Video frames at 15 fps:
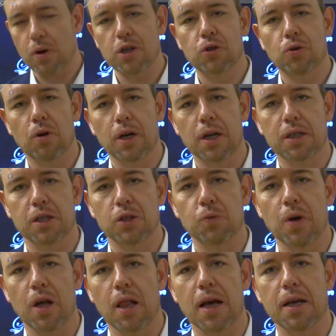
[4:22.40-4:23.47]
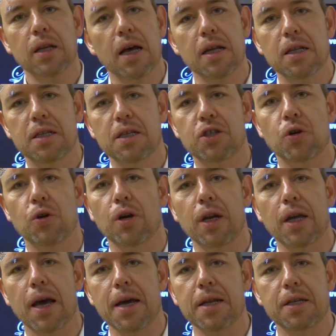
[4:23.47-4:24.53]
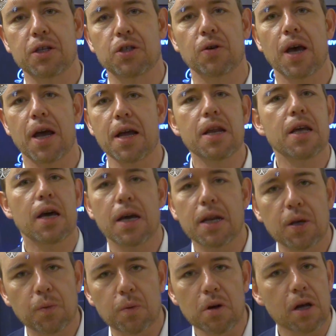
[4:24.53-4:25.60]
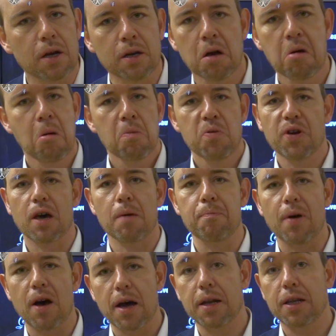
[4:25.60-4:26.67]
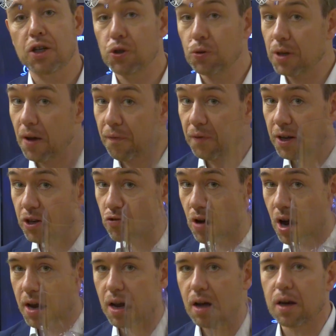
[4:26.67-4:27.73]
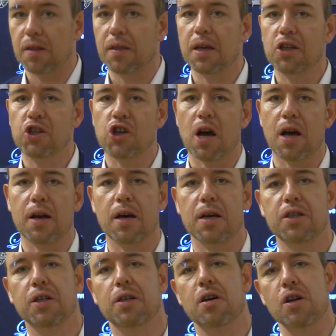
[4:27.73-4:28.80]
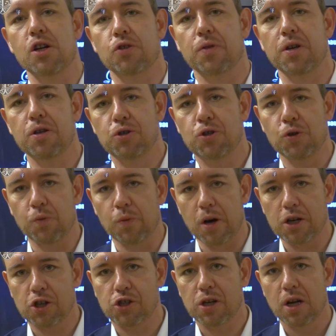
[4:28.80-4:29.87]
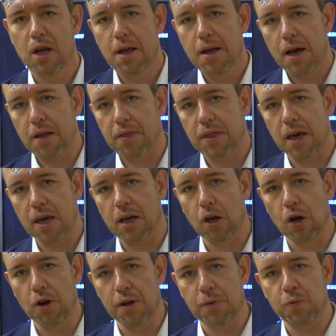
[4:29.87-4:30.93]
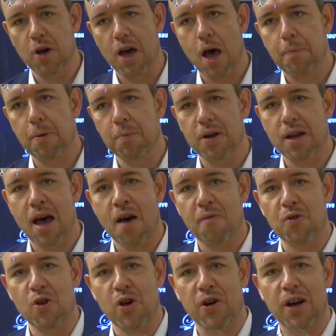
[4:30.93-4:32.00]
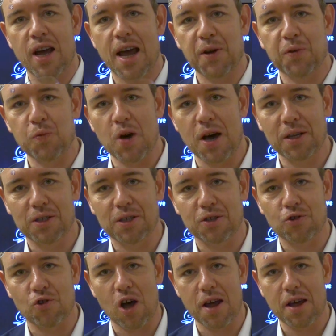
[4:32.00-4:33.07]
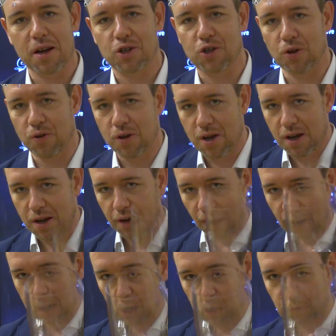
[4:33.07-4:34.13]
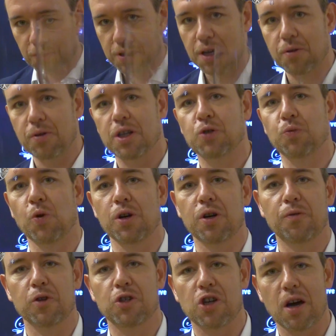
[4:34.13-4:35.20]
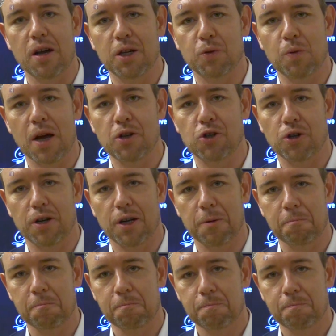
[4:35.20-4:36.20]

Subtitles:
do I score this as well? This is early 80s, so 80, 81. You can buy this, you definitely try it out. I think China is a country you should watch. I think a lot will happen, but I have another 8 wines to try here. So let's continue this wonderful Chinese wine journey.